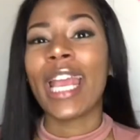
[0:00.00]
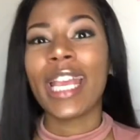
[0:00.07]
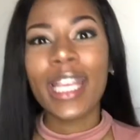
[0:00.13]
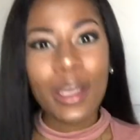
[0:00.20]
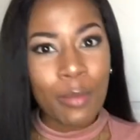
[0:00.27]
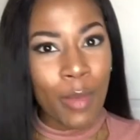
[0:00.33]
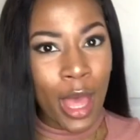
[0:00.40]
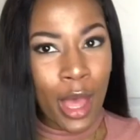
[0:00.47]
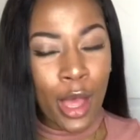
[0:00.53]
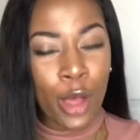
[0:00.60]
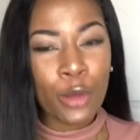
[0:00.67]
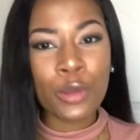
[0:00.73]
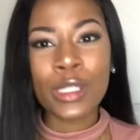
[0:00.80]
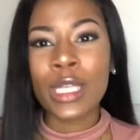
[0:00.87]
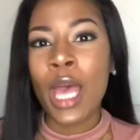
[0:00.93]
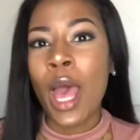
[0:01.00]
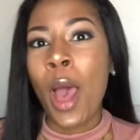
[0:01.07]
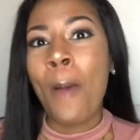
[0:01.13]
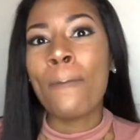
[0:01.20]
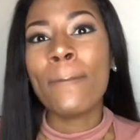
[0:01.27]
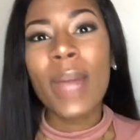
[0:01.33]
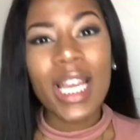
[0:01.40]
emails,
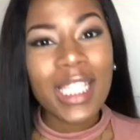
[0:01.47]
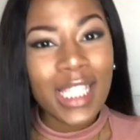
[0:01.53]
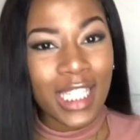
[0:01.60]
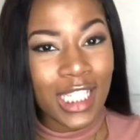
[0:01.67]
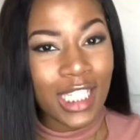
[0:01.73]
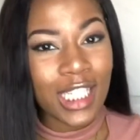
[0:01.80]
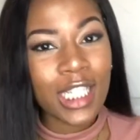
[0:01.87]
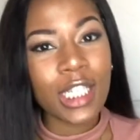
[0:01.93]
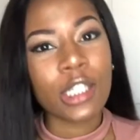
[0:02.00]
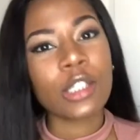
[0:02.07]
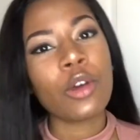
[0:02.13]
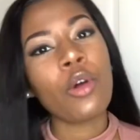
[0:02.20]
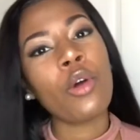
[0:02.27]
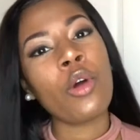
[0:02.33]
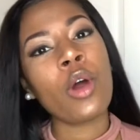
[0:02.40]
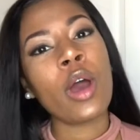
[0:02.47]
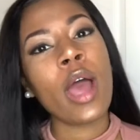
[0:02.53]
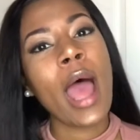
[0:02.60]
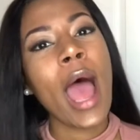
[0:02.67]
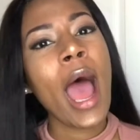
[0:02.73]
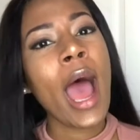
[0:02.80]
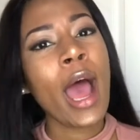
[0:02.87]
messages on
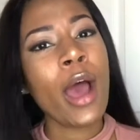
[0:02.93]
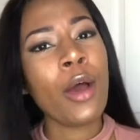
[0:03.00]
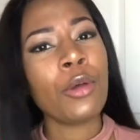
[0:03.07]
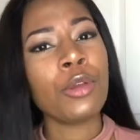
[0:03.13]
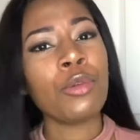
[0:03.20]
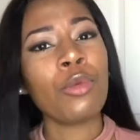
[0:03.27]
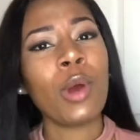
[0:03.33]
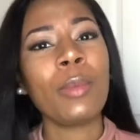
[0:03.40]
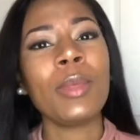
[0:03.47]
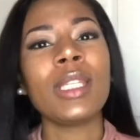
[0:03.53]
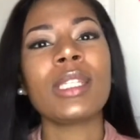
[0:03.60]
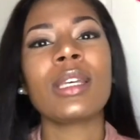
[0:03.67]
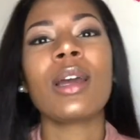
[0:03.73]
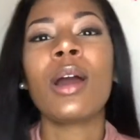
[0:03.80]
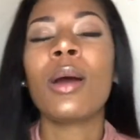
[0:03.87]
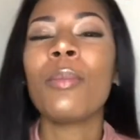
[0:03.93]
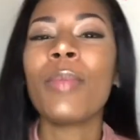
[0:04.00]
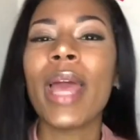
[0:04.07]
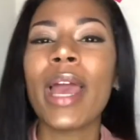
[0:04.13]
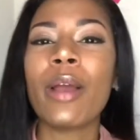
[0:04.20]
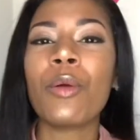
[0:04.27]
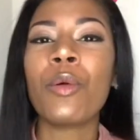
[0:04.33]
how you want me to come
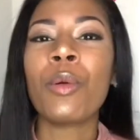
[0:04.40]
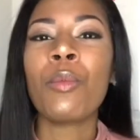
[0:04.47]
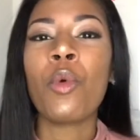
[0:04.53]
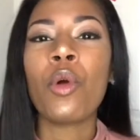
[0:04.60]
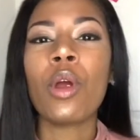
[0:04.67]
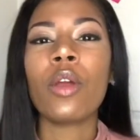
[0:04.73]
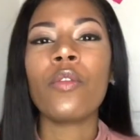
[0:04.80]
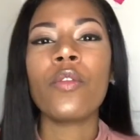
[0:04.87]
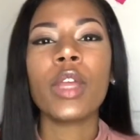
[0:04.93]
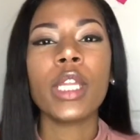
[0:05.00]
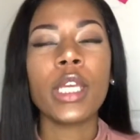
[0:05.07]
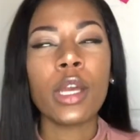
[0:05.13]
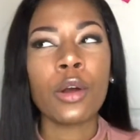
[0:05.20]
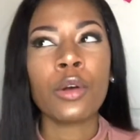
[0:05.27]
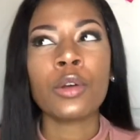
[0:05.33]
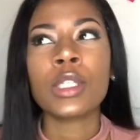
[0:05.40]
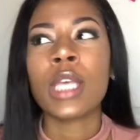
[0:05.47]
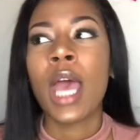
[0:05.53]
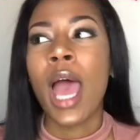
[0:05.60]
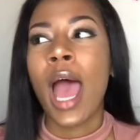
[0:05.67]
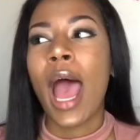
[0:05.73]
back with more videos.